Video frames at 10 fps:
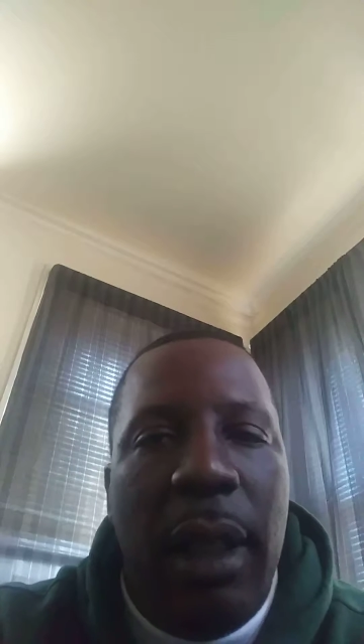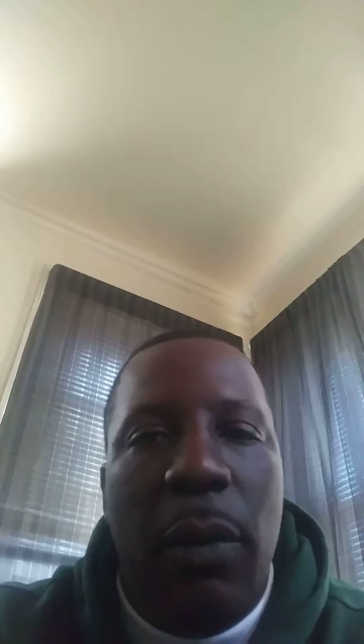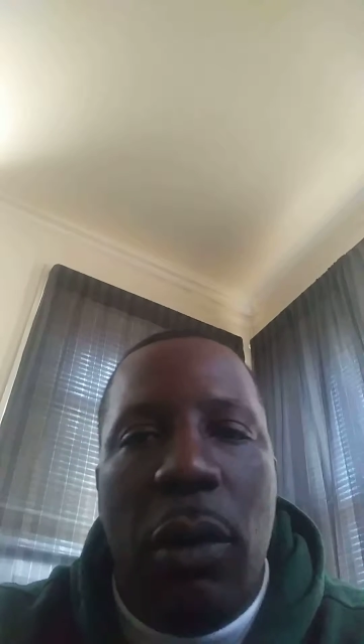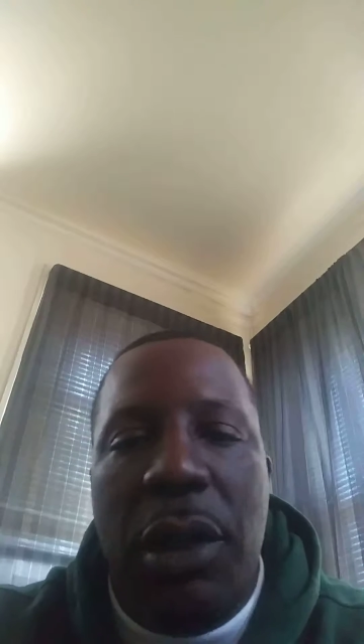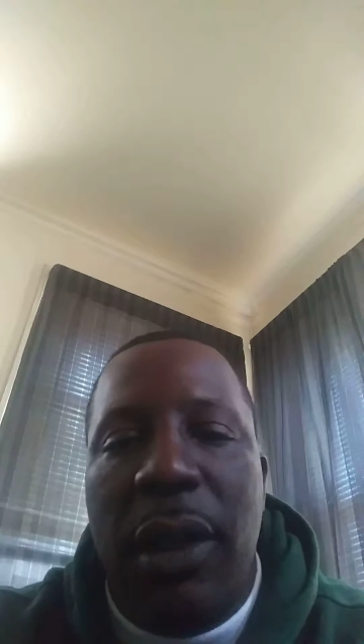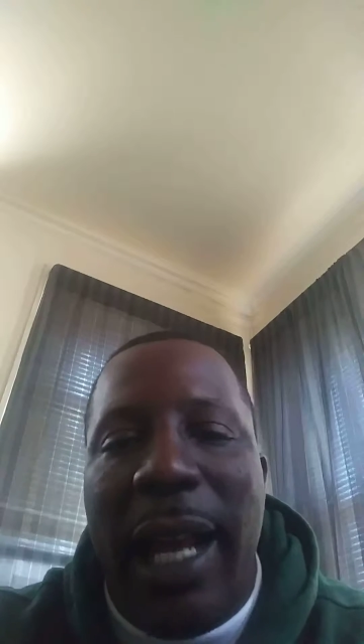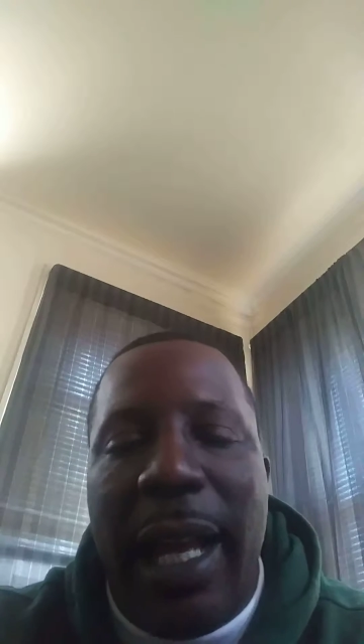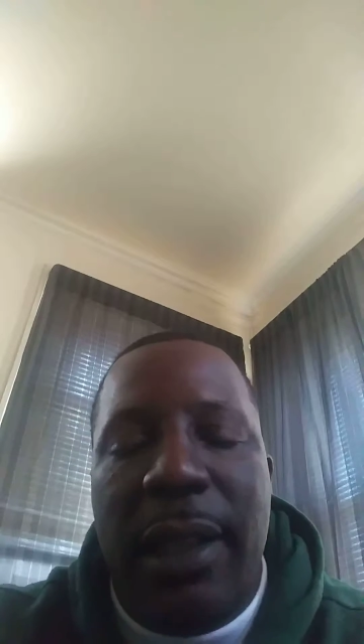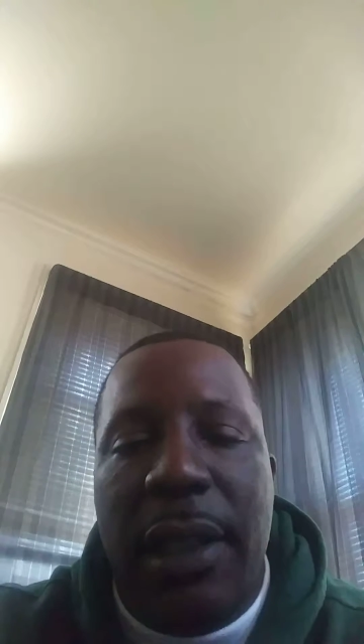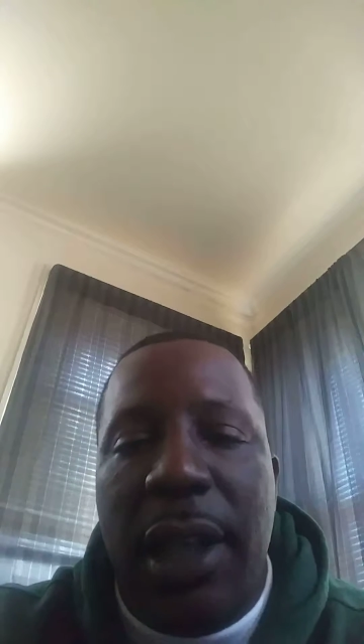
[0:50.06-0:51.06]
Want you
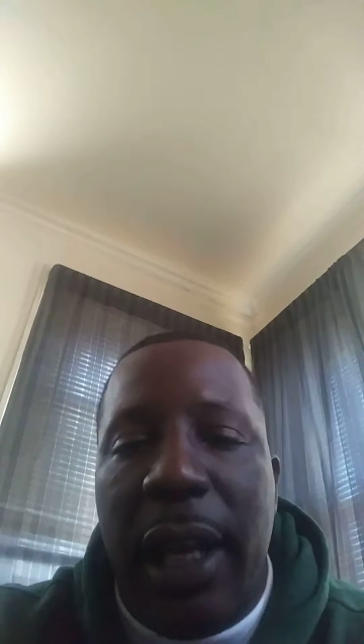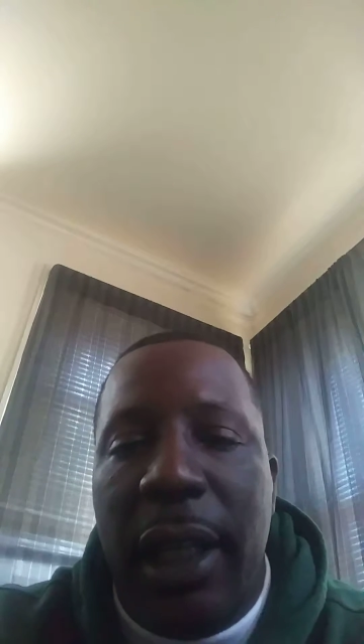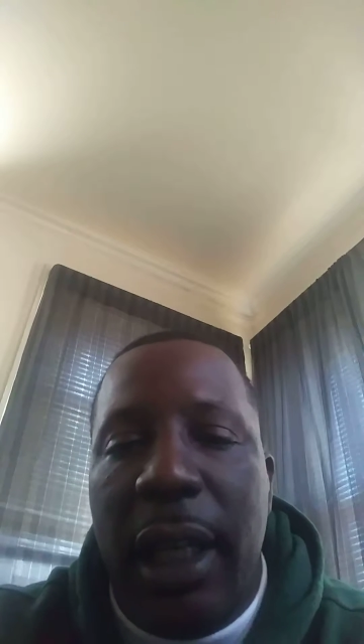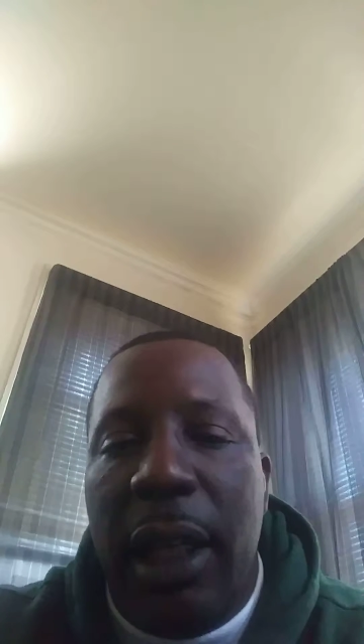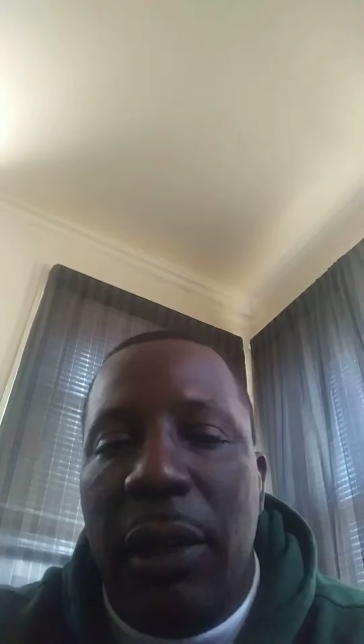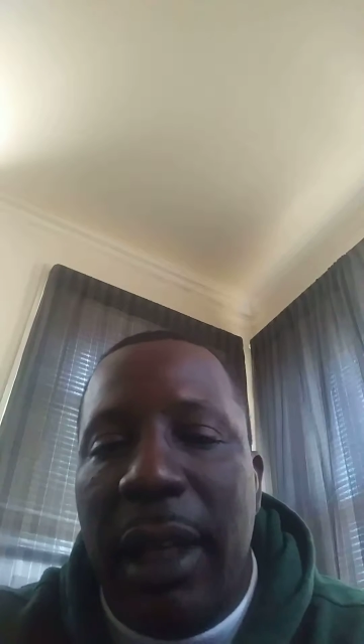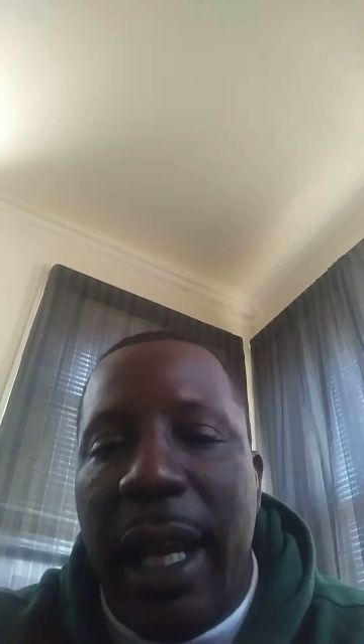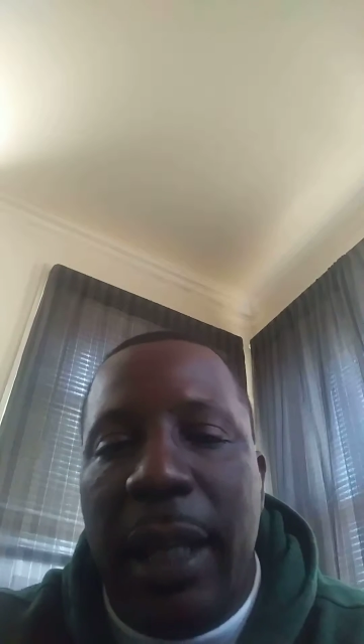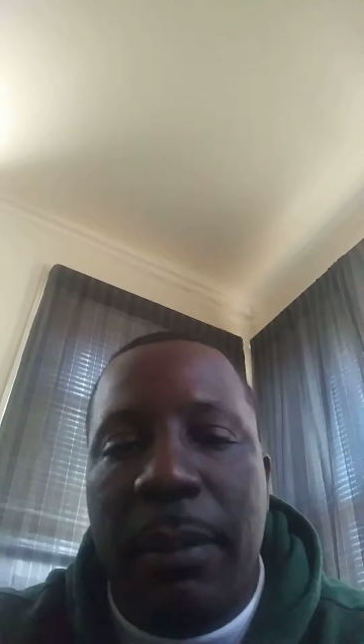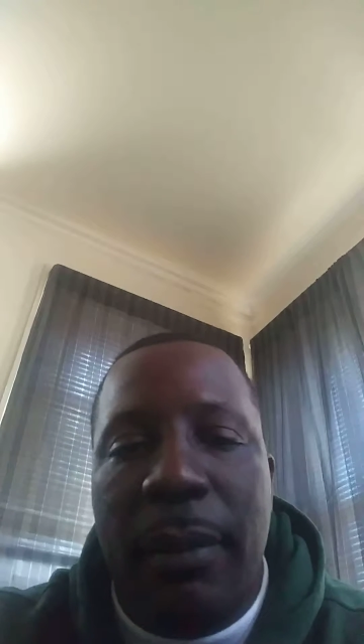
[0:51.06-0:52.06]
guys to check in on
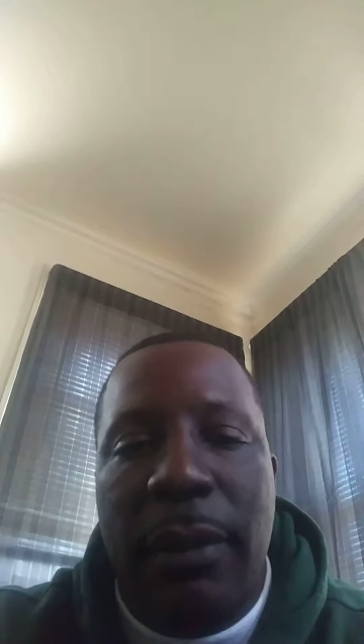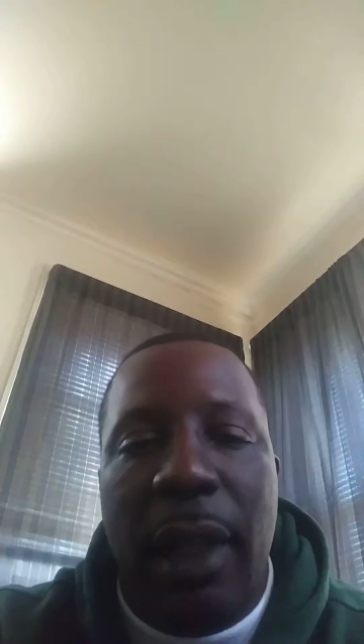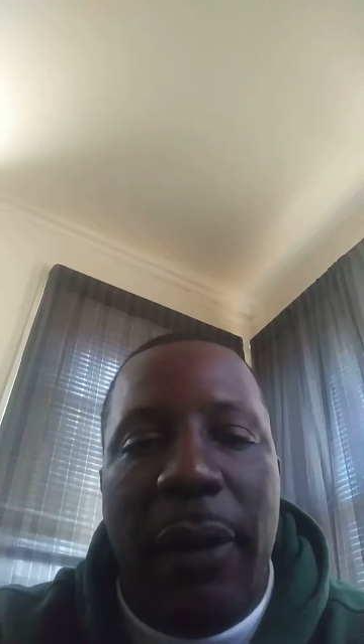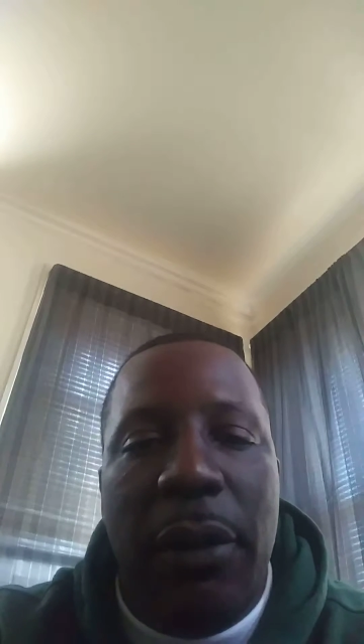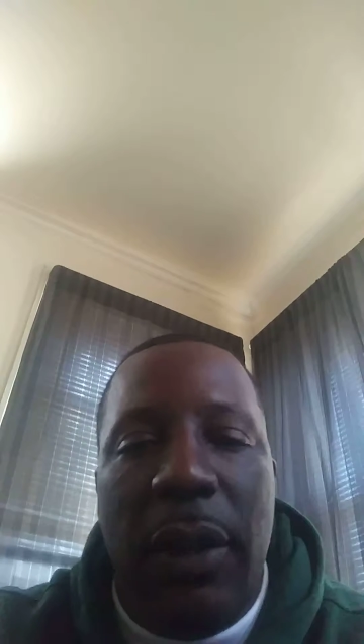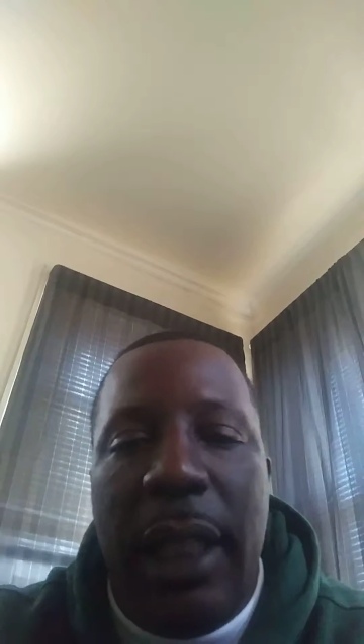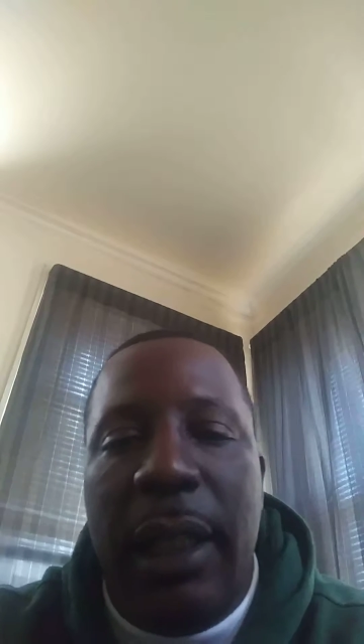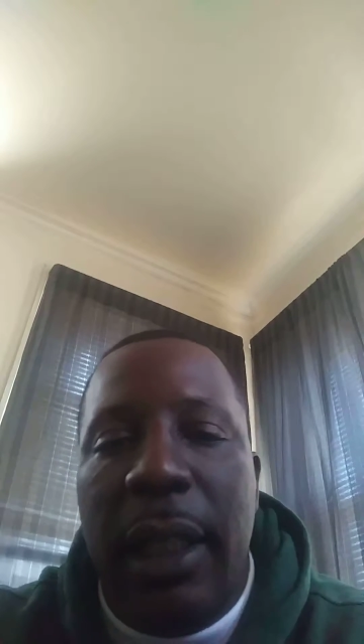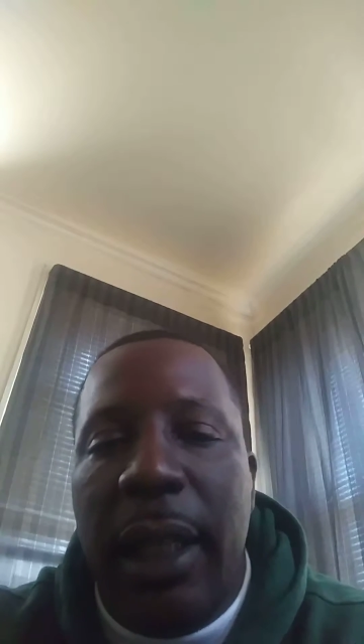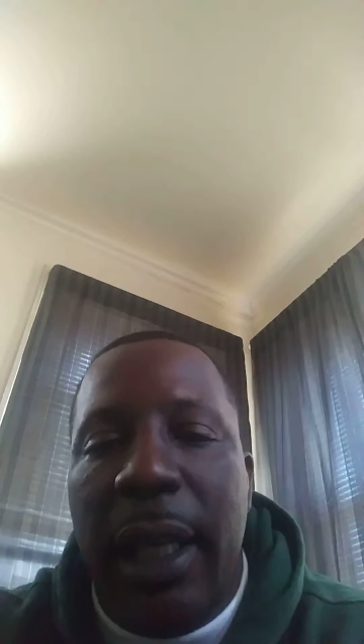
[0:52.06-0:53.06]
that. If you need
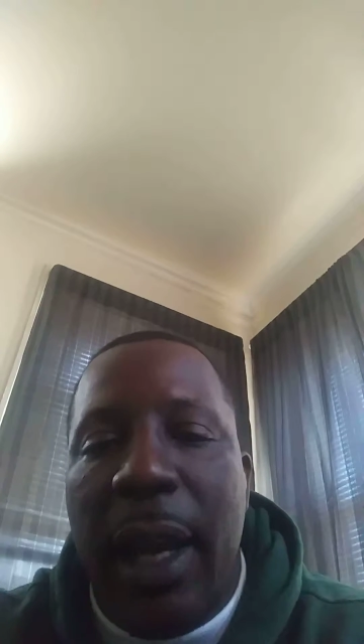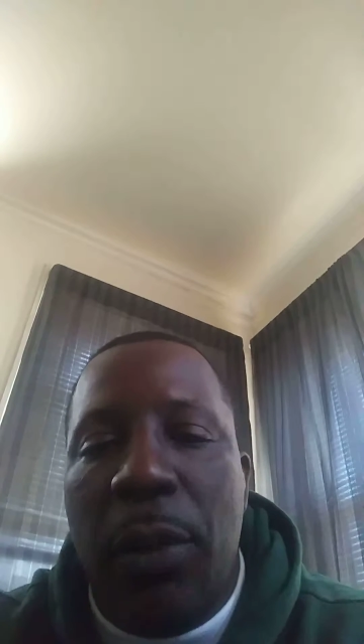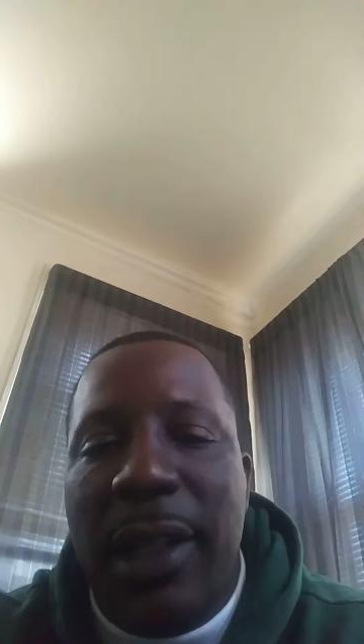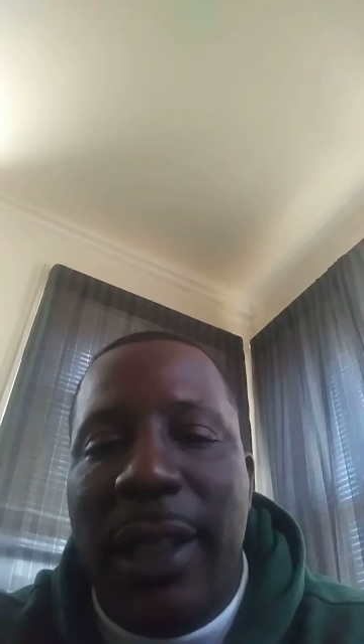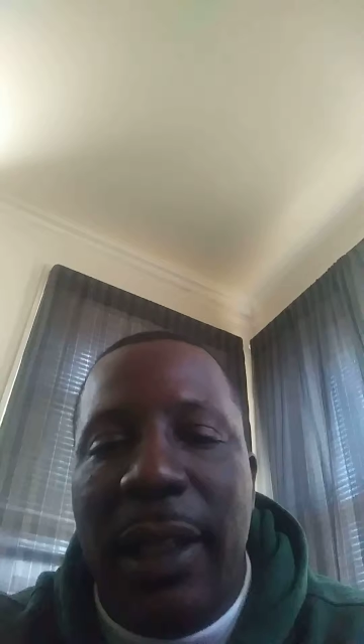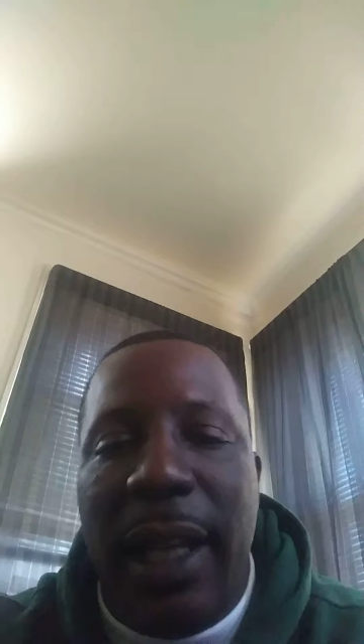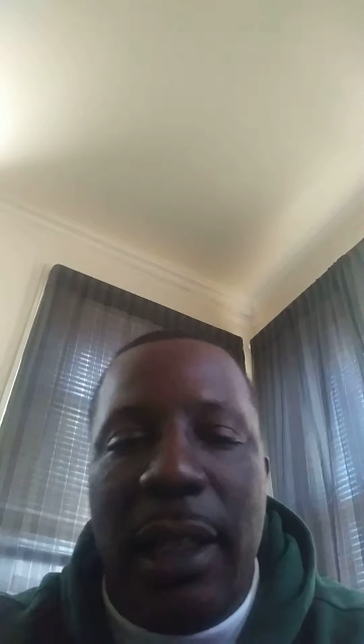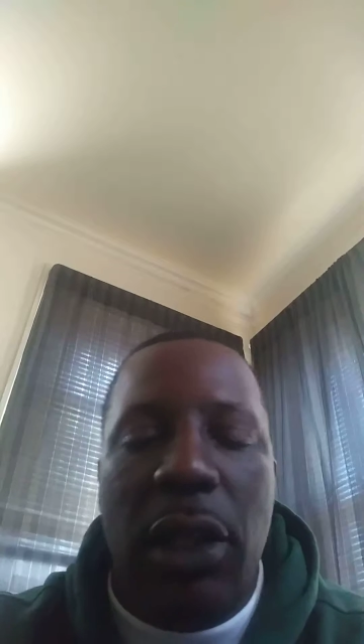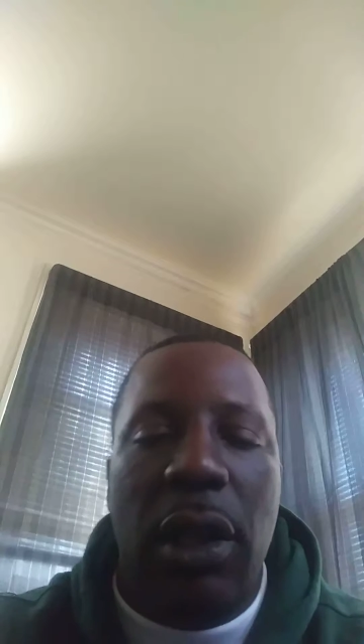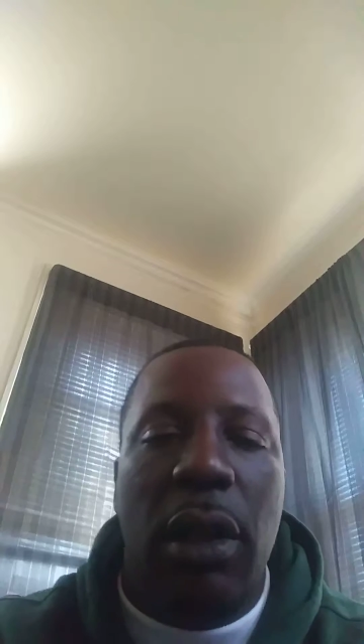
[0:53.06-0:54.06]
the link, I will send
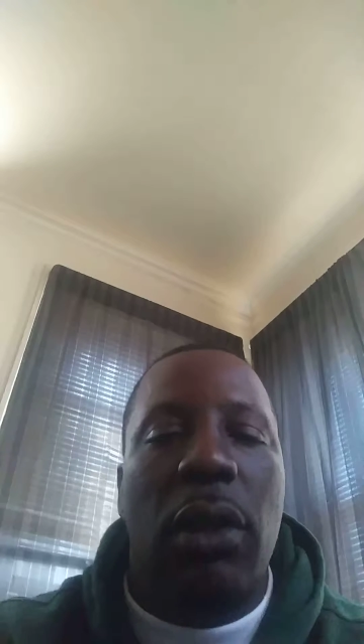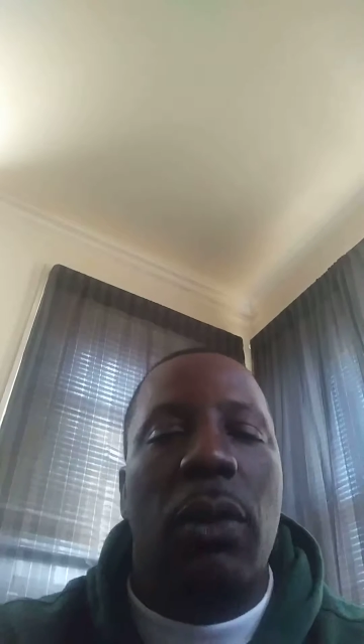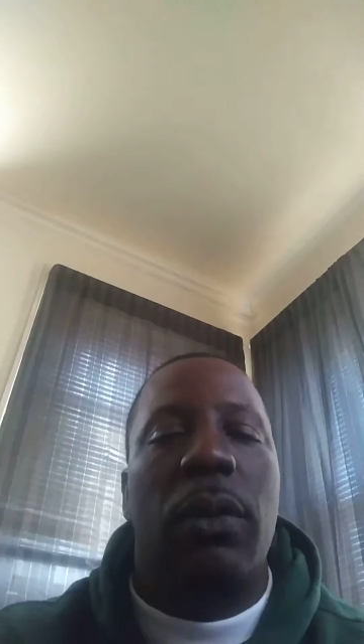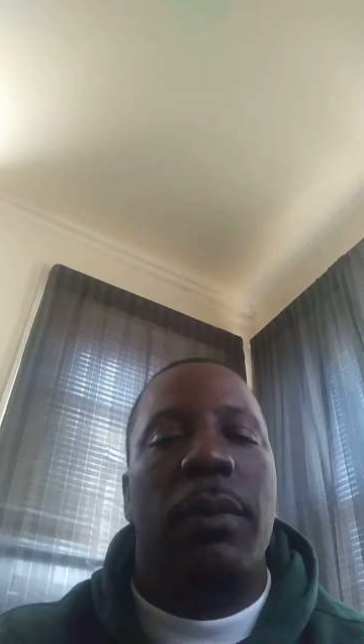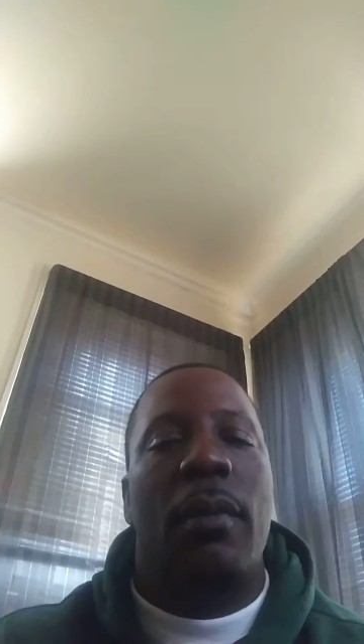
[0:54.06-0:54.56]
that to you.